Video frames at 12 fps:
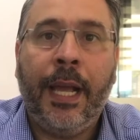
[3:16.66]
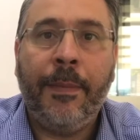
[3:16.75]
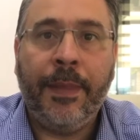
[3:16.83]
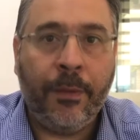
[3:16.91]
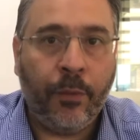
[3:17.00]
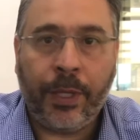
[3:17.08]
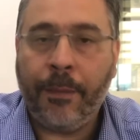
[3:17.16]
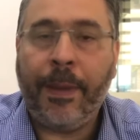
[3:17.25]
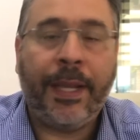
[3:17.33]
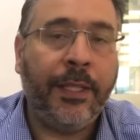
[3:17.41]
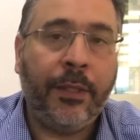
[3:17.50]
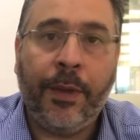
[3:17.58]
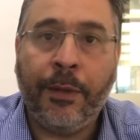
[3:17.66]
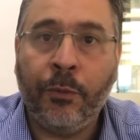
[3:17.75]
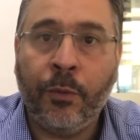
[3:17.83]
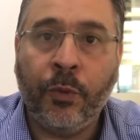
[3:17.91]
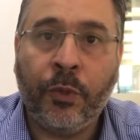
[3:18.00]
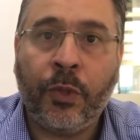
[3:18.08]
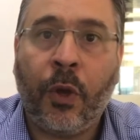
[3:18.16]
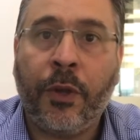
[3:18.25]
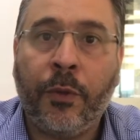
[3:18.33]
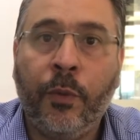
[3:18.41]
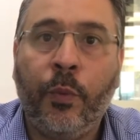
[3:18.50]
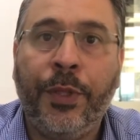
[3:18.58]
Um, and then we'll get back into our normal
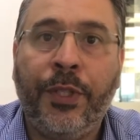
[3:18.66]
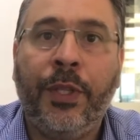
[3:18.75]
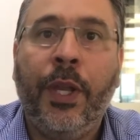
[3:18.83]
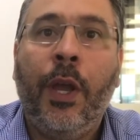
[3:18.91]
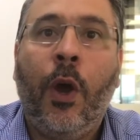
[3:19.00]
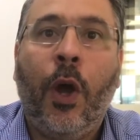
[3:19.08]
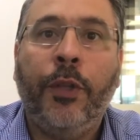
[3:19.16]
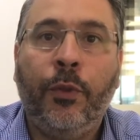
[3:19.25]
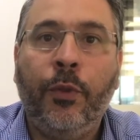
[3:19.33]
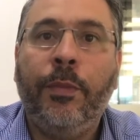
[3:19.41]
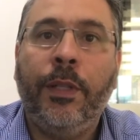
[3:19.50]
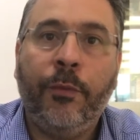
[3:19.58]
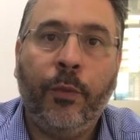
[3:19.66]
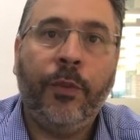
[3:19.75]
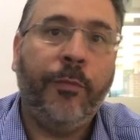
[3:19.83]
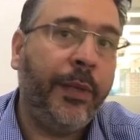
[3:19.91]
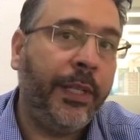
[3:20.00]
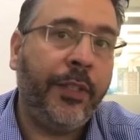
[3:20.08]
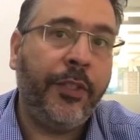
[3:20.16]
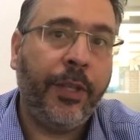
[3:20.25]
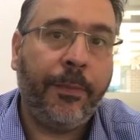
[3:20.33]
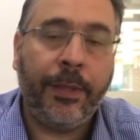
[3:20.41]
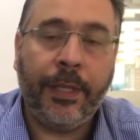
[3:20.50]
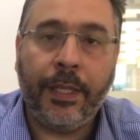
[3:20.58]
cycle, which I do believe would have been in
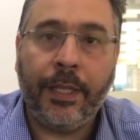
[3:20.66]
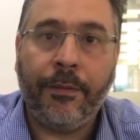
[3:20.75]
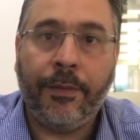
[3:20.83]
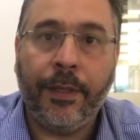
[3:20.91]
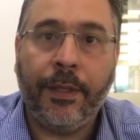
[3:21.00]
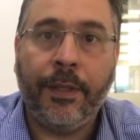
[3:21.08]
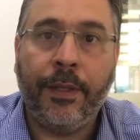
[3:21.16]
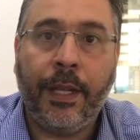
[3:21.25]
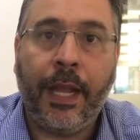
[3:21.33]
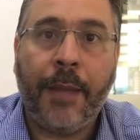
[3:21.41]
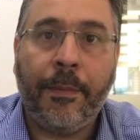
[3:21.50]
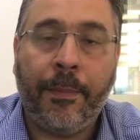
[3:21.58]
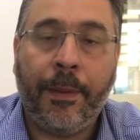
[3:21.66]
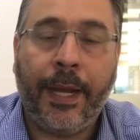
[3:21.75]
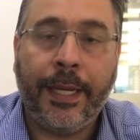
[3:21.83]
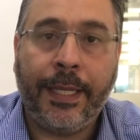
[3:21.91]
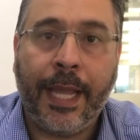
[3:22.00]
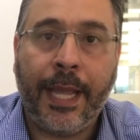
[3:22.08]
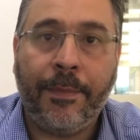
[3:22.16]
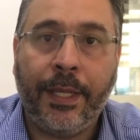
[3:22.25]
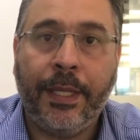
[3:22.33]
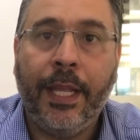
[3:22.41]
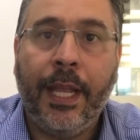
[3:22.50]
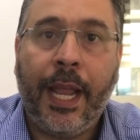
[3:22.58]
jeopardy if the, the Labor Party came
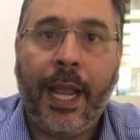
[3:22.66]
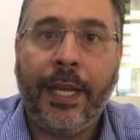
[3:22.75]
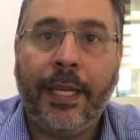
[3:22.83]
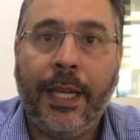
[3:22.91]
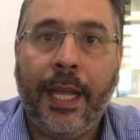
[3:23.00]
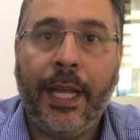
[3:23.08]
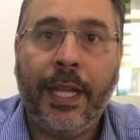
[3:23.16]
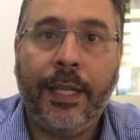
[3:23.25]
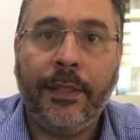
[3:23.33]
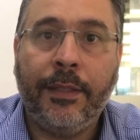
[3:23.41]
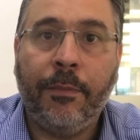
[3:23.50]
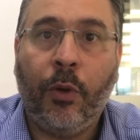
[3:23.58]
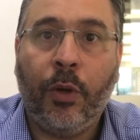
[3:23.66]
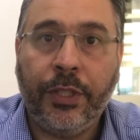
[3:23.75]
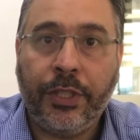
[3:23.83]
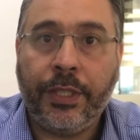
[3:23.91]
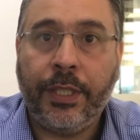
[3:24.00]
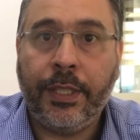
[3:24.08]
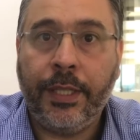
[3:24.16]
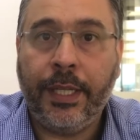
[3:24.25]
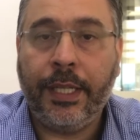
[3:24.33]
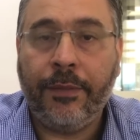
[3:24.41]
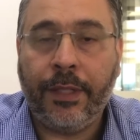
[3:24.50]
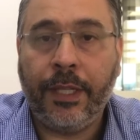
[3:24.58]
in and uh, demolished
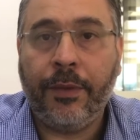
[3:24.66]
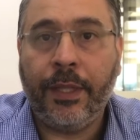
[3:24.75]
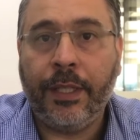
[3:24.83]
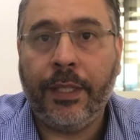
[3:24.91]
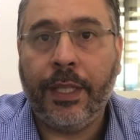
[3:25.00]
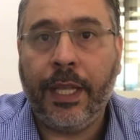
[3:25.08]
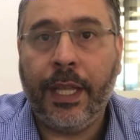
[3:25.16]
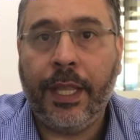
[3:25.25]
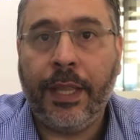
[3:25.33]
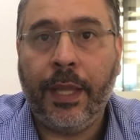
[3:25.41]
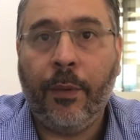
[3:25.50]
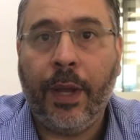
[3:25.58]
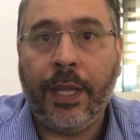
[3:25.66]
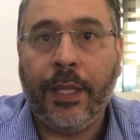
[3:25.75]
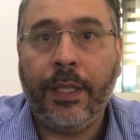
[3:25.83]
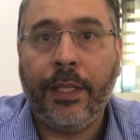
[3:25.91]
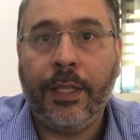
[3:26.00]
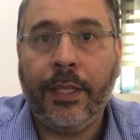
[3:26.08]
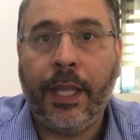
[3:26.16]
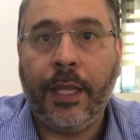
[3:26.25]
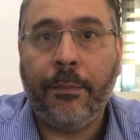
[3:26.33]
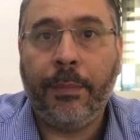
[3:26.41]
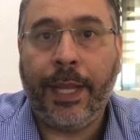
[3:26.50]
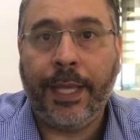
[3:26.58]
negative gearing uh, the way they
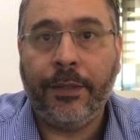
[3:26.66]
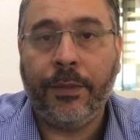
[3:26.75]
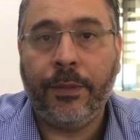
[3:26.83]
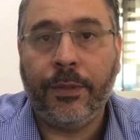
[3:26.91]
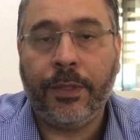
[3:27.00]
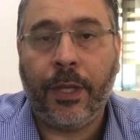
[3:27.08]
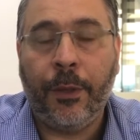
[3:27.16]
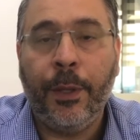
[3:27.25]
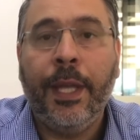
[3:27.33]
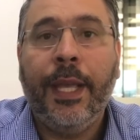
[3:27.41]
plan to. So